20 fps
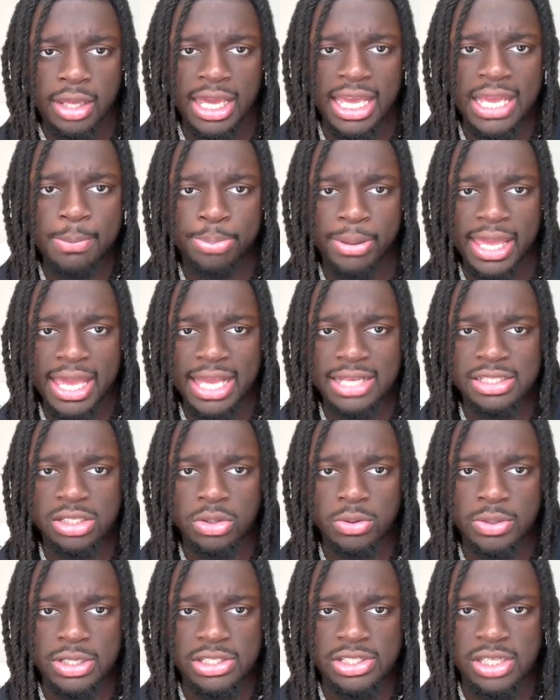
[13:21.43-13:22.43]
He did
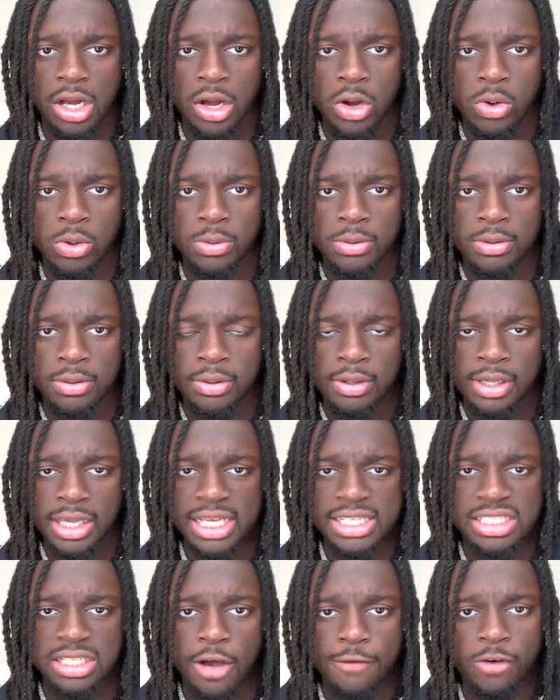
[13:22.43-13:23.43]
too. He sold.
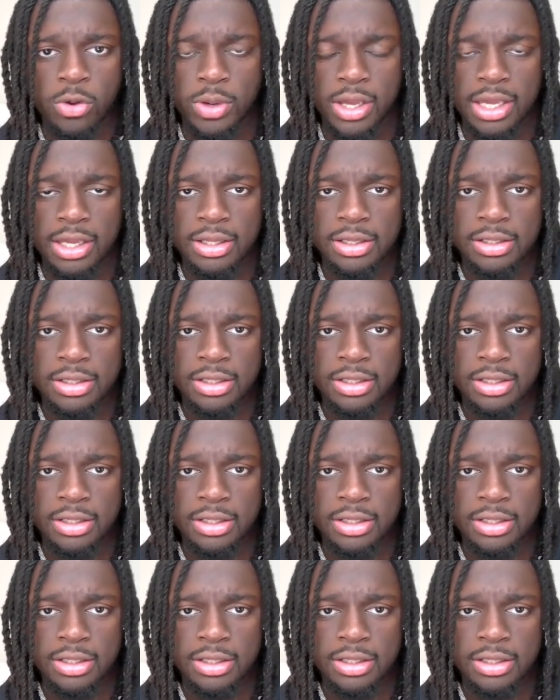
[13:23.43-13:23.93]
It's over with.